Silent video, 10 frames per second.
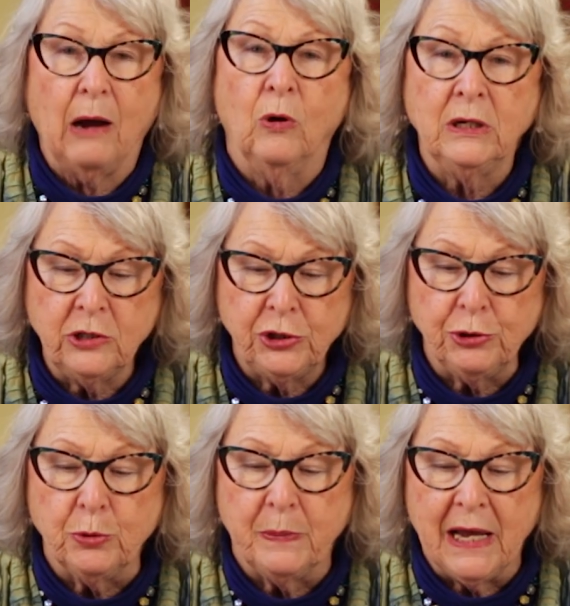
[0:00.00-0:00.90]
I wanted
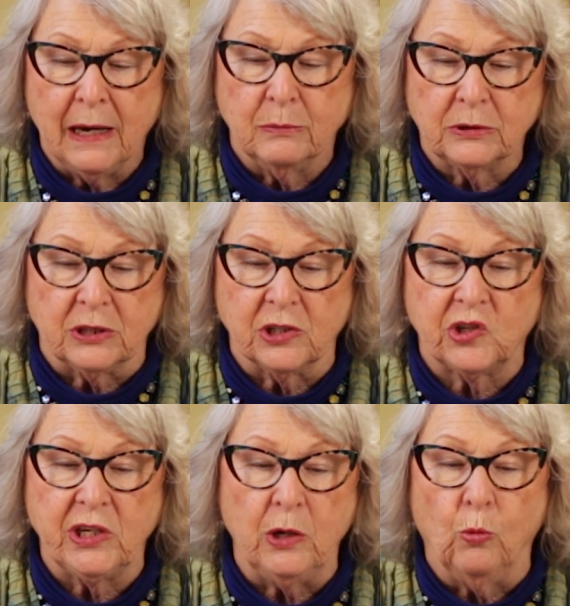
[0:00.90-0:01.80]
you to be able to
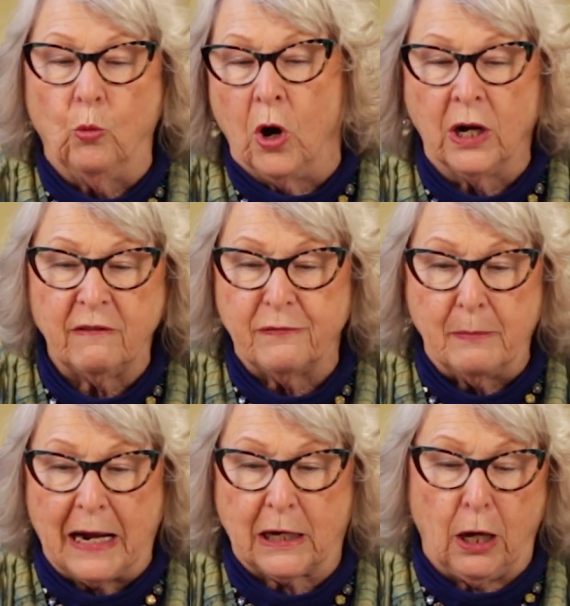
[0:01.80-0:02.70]
see one of
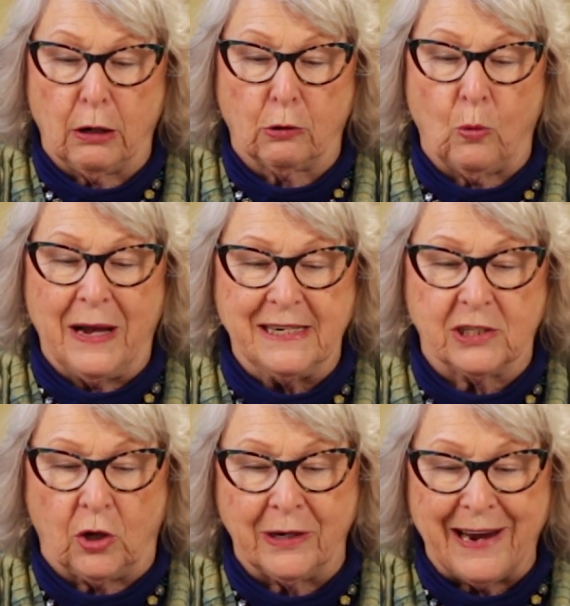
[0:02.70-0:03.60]
my
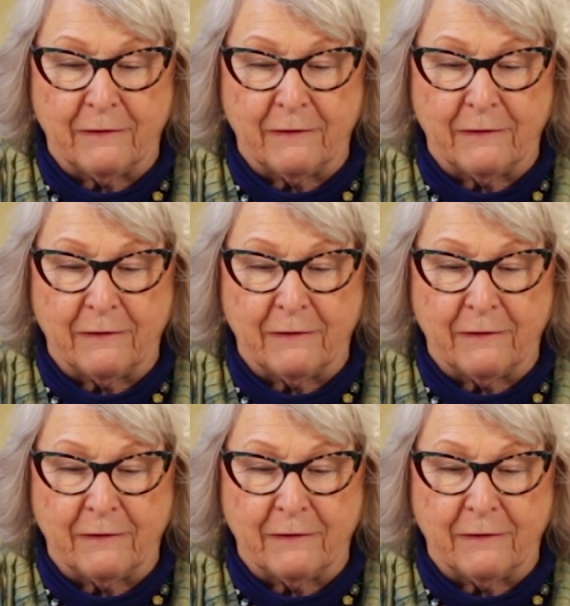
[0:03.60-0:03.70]
colorways on